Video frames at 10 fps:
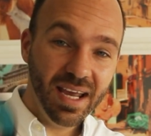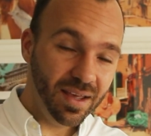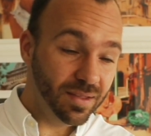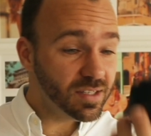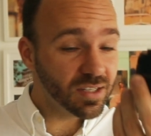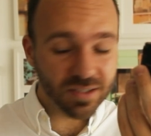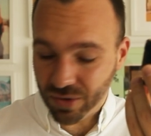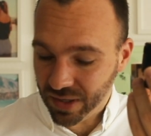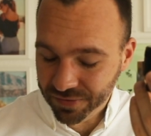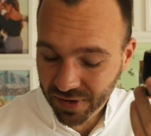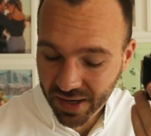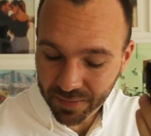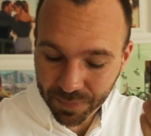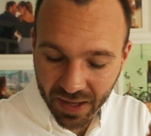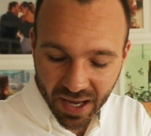And this is totally
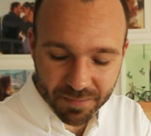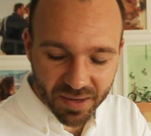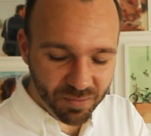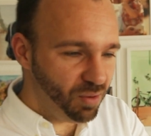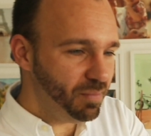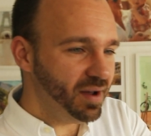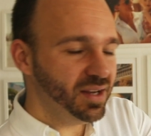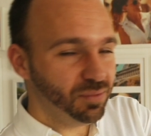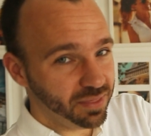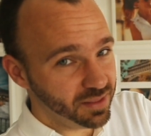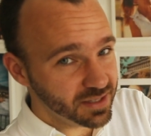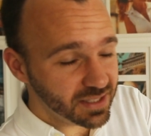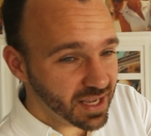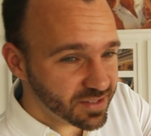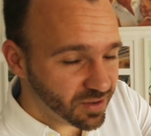fine. I made more money with
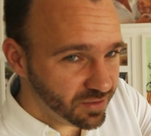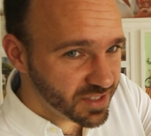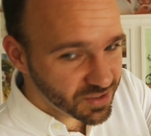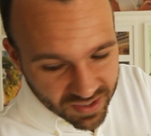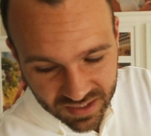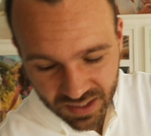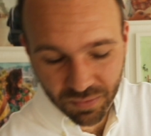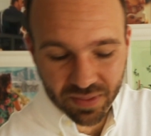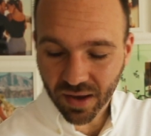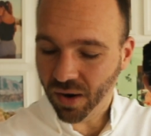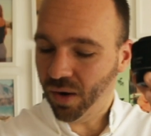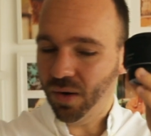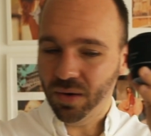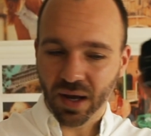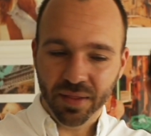this lens on the streets than with
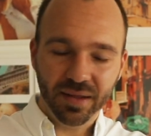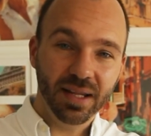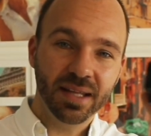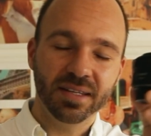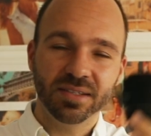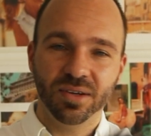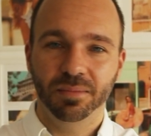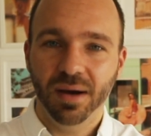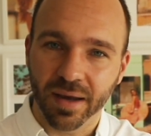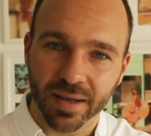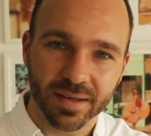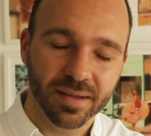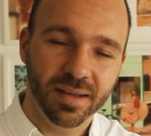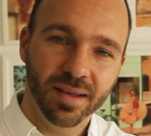all other lenses combined.